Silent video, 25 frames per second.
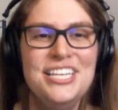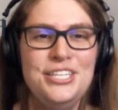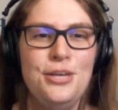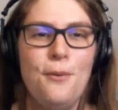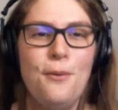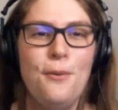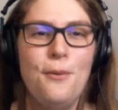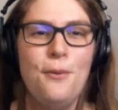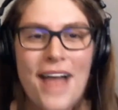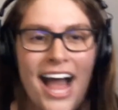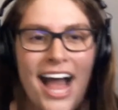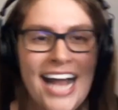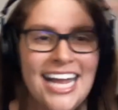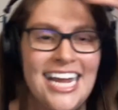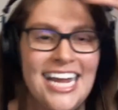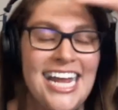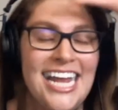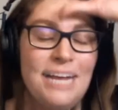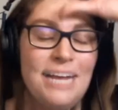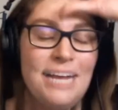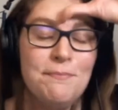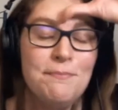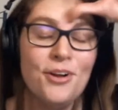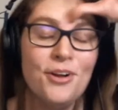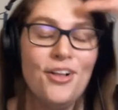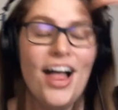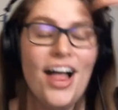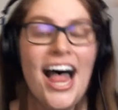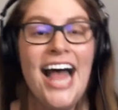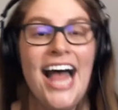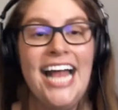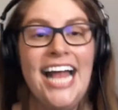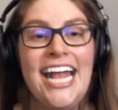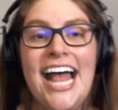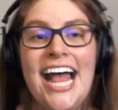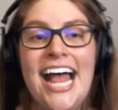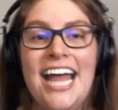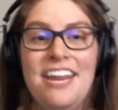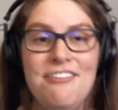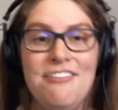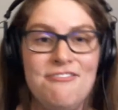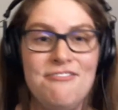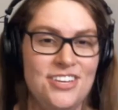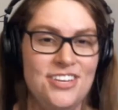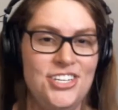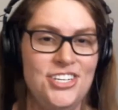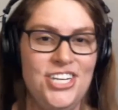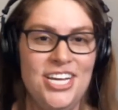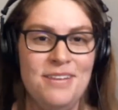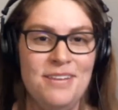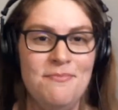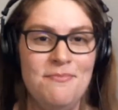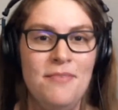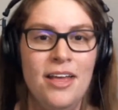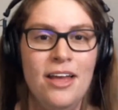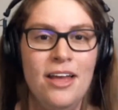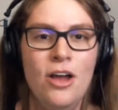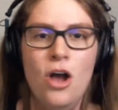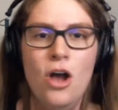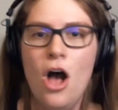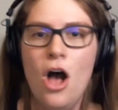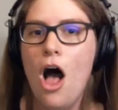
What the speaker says: So back in April, I had a vision.